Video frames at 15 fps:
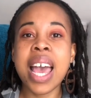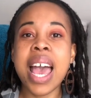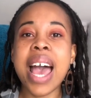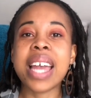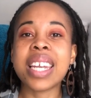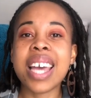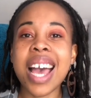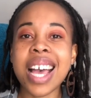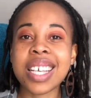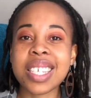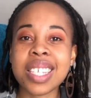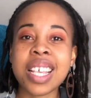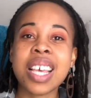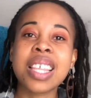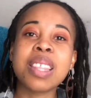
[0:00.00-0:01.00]
and
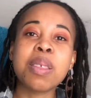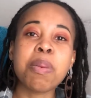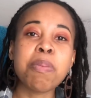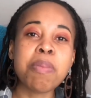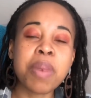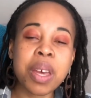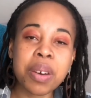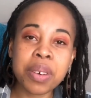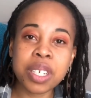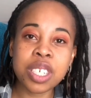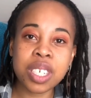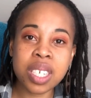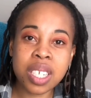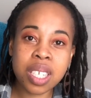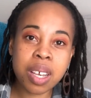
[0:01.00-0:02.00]
has the
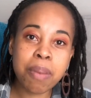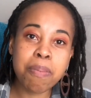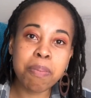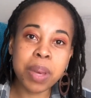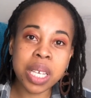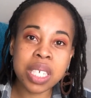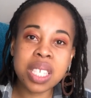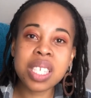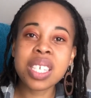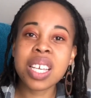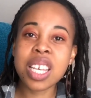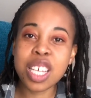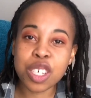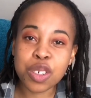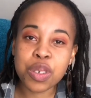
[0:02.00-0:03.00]
marriage's best
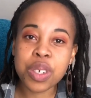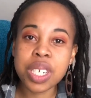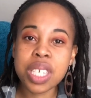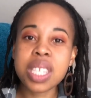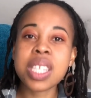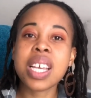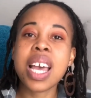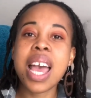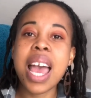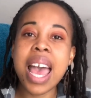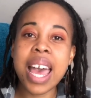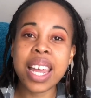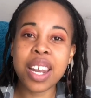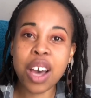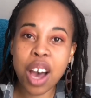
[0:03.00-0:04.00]
interest
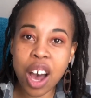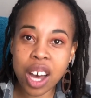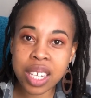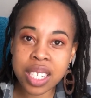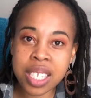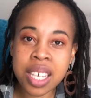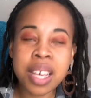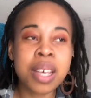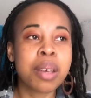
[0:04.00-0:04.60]
at heart.